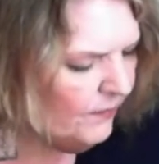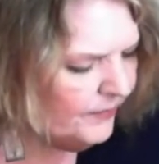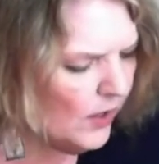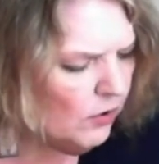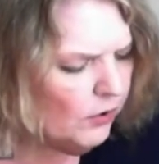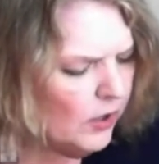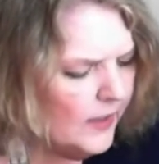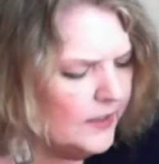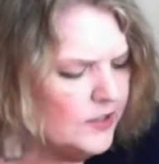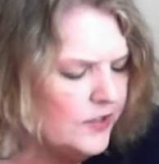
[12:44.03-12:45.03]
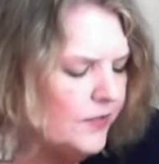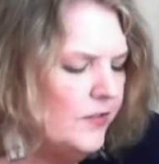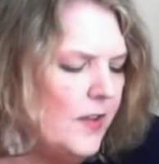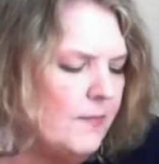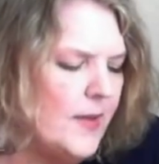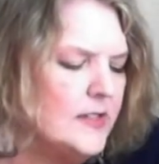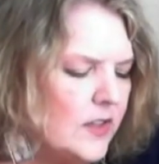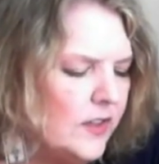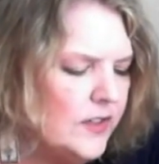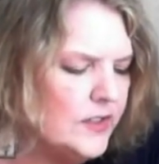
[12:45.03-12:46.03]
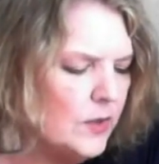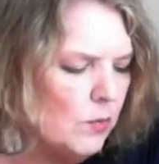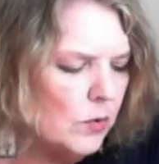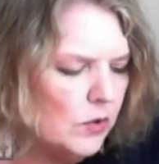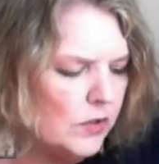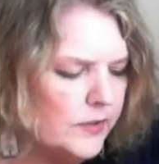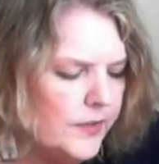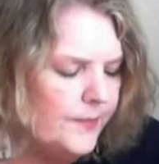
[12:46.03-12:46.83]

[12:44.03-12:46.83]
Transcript: overall energy for divine masculine is the world.